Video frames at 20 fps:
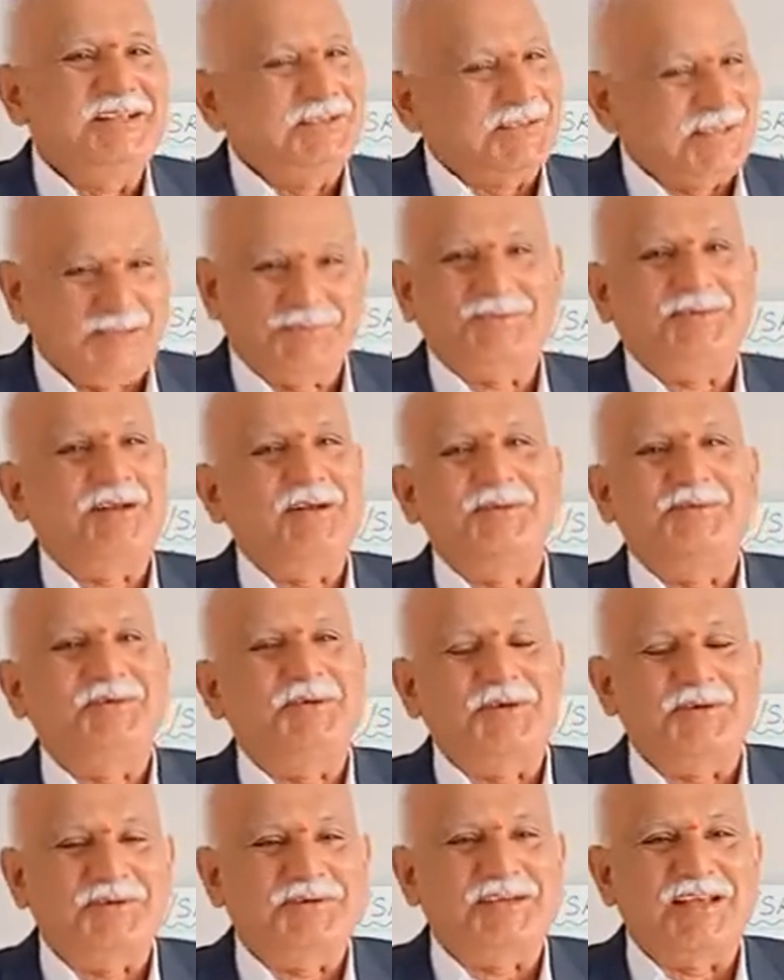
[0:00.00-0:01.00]
Subscribe to
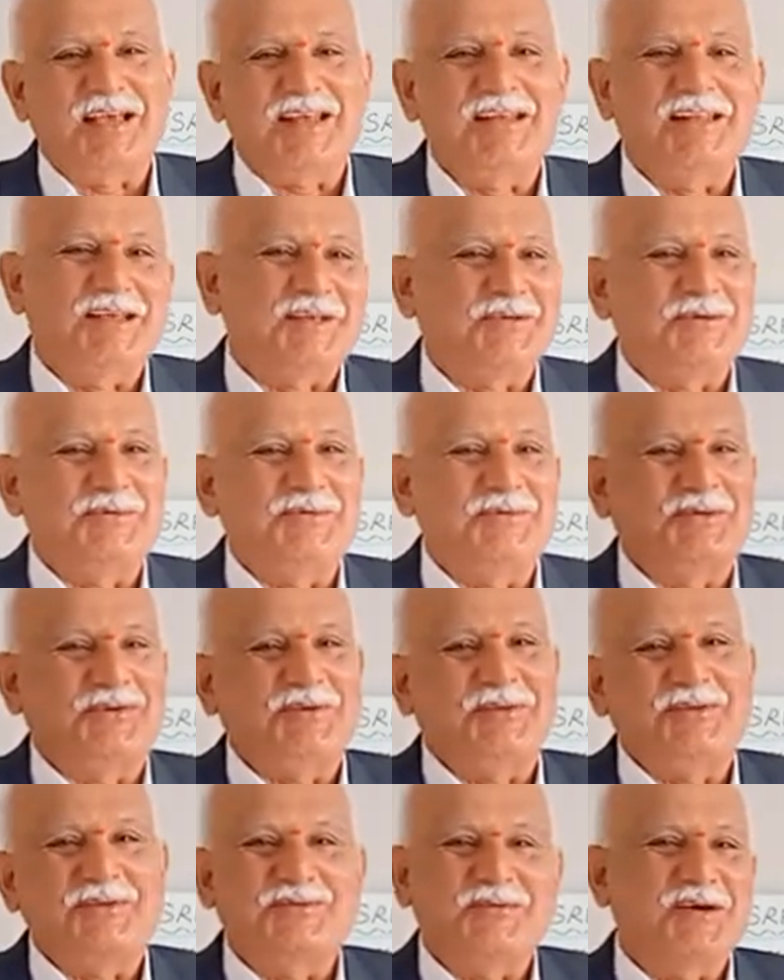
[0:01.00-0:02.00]
our channel,
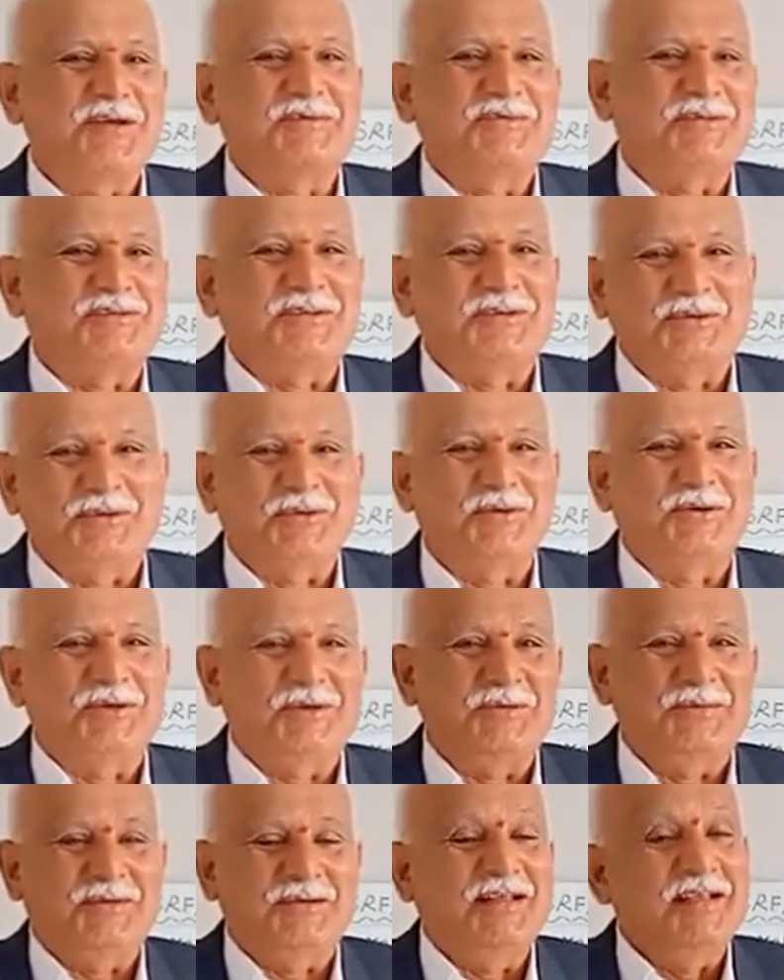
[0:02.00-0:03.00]
Agrometeorology, Farmers and Rural
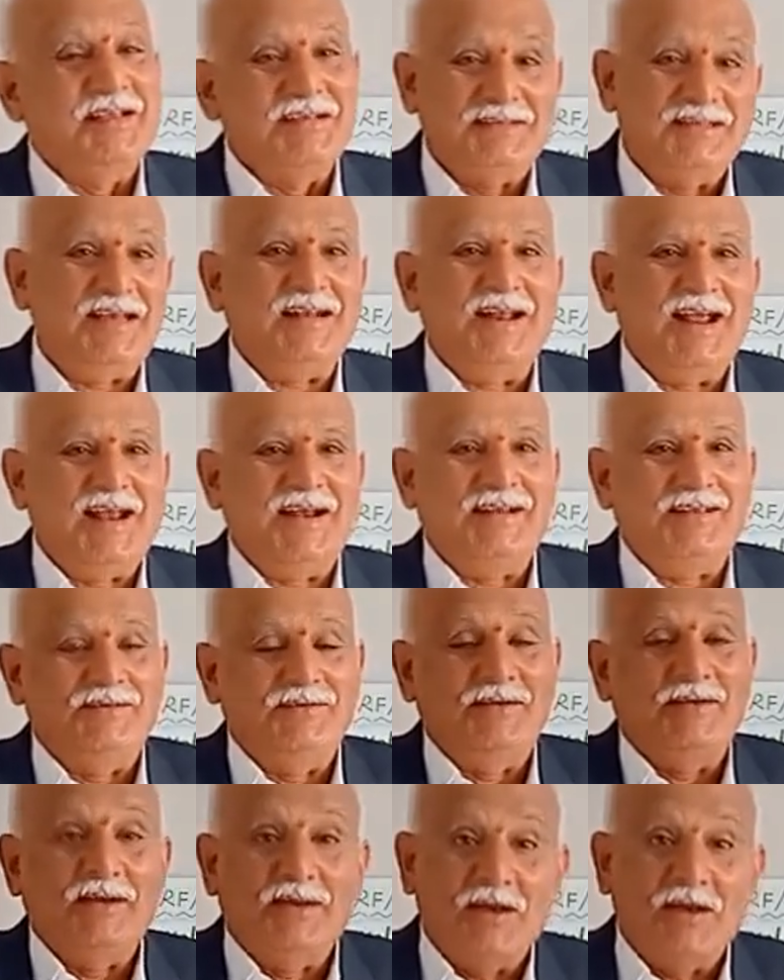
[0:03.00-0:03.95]
Development. There I have given.